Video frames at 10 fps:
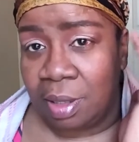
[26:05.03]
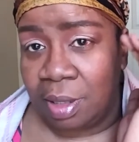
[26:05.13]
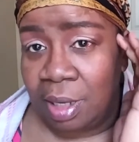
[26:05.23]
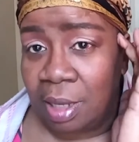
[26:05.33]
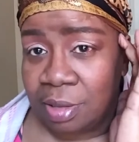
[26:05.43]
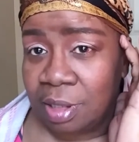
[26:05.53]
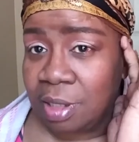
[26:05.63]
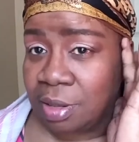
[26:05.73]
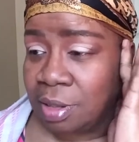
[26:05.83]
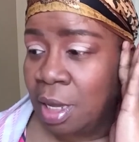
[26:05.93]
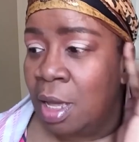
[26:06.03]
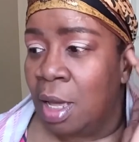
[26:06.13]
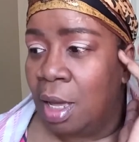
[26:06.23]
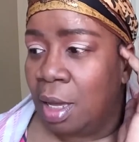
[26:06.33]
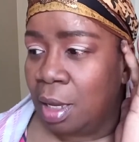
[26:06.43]
Yes, it is.
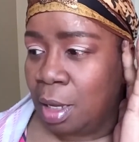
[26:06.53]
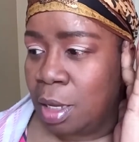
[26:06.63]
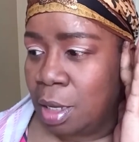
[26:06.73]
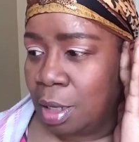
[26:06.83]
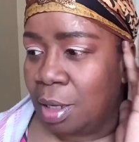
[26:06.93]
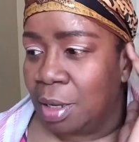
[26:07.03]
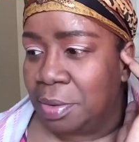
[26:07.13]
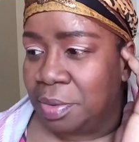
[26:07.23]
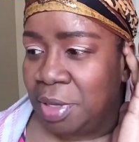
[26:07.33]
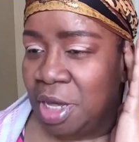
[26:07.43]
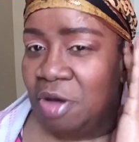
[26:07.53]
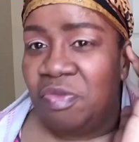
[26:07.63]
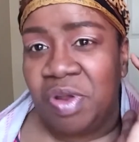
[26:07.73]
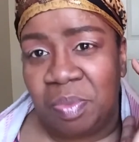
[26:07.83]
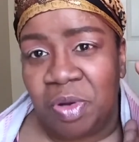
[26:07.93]
For
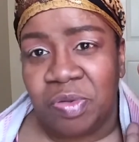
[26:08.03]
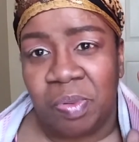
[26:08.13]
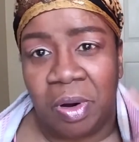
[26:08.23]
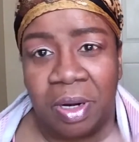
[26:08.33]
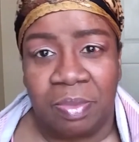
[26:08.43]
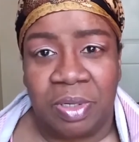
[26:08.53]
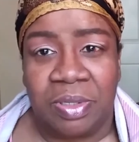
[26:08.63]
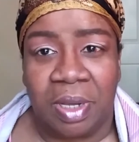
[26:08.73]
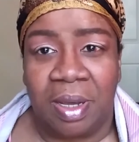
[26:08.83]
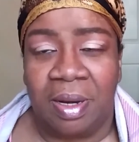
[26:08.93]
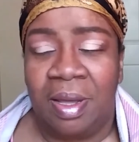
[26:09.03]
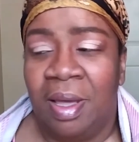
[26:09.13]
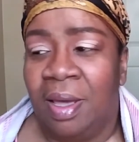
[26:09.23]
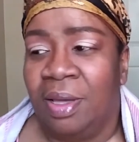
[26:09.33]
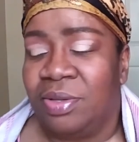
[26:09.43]
the most part, I'm just saying.
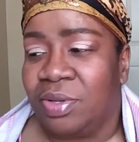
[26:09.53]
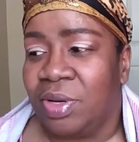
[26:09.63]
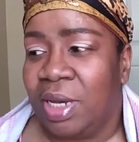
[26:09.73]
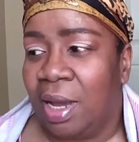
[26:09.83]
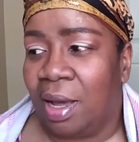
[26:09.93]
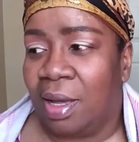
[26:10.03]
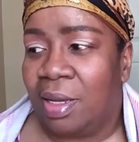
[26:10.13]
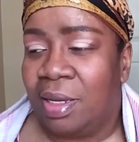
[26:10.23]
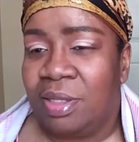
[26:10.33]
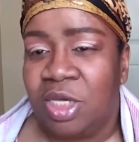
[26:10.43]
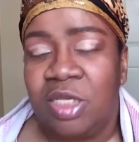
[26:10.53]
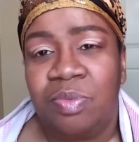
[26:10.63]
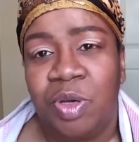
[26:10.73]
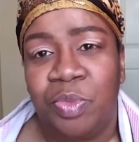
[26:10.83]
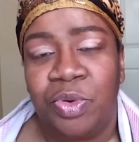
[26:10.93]
So yeah, these
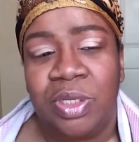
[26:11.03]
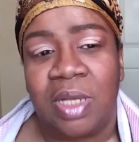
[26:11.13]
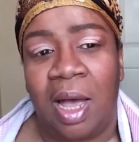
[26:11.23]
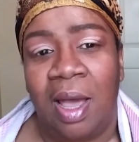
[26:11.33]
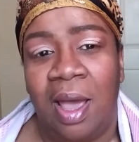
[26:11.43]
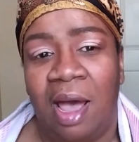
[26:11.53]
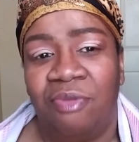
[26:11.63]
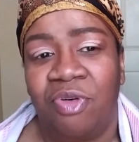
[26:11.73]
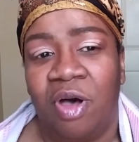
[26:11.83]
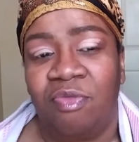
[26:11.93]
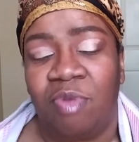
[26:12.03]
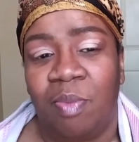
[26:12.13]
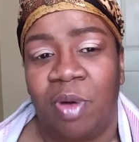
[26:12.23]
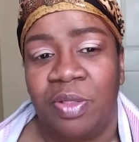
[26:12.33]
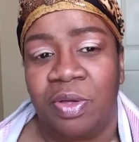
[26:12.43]
memories I have of my
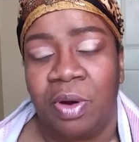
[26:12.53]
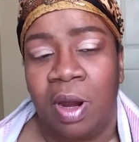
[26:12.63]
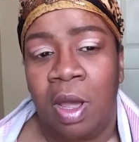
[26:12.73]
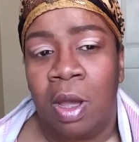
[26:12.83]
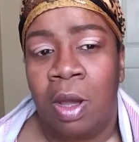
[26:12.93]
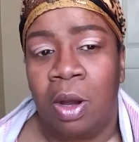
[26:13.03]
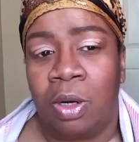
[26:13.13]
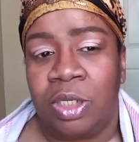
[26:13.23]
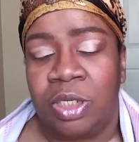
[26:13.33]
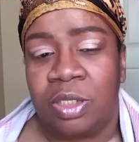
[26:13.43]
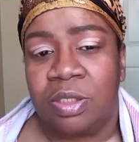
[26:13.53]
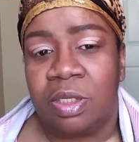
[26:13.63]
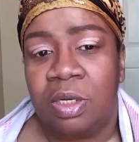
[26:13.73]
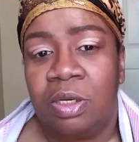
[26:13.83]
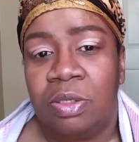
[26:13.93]
mother are just
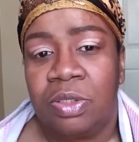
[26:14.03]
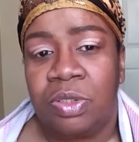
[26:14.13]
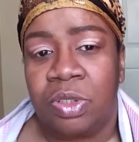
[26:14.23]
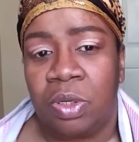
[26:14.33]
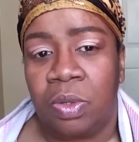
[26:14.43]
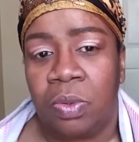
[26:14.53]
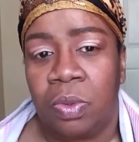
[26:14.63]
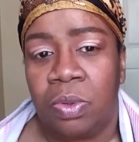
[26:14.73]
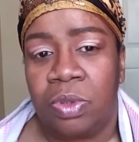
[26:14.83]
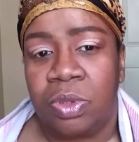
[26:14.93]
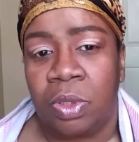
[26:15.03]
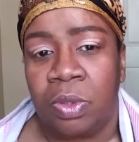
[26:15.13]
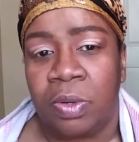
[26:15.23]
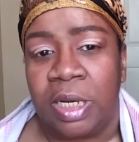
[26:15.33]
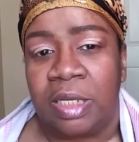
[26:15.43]
so
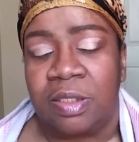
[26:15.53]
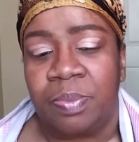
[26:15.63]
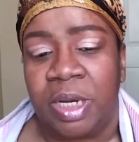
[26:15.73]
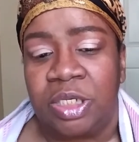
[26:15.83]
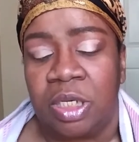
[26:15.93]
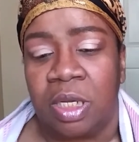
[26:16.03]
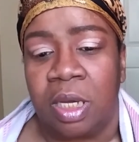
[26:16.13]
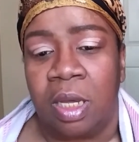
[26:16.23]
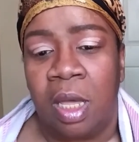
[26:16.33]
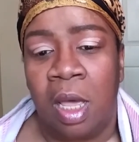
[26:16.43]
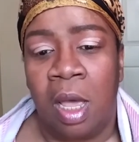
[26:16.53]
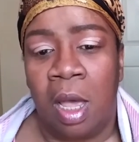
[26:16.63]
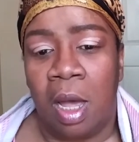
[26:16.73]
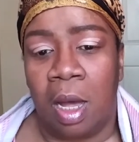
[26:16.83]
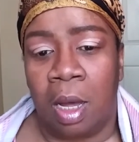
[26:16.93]
great, especially
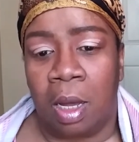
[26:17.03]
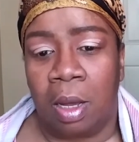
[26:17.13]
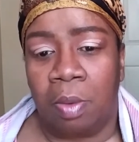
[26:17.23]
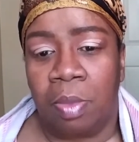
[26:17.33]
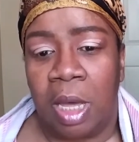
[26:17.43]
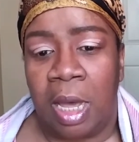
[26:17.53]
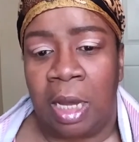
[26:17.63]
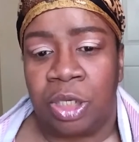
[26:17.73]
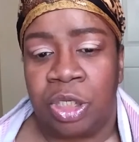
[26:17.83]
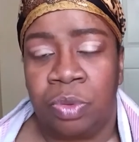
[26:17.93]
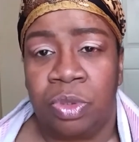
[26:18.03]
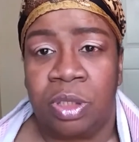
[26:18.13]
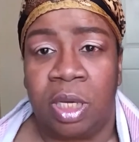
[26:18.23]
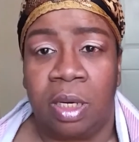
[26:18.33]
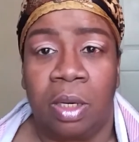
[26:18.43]
as she was
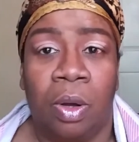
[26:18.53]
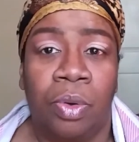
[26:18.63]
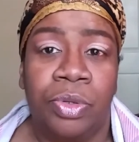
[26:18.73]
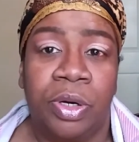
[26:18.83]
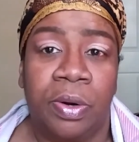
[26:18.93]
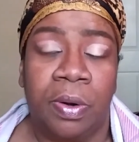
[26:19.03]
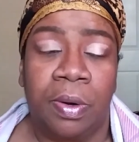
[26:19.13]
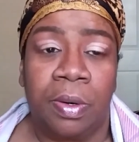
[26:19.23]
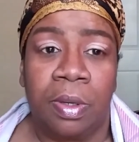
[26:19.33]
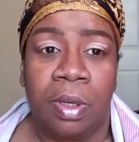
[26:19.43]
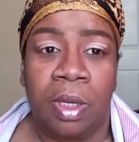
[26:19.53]
getting older.